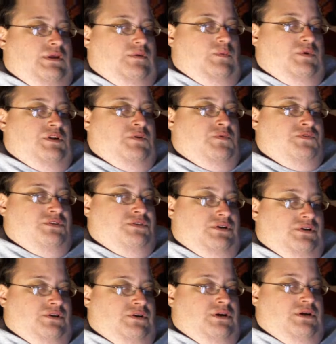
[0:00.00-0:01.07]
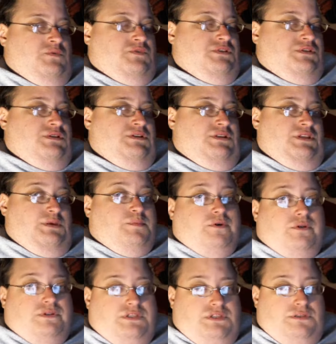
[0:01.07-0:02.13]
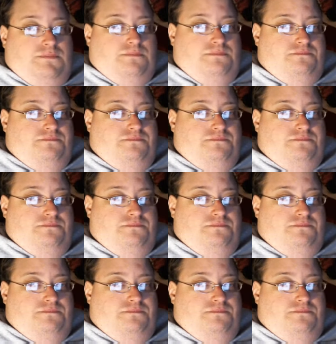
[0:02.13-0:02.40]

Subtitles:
when I was younger, I was in a T-ball team.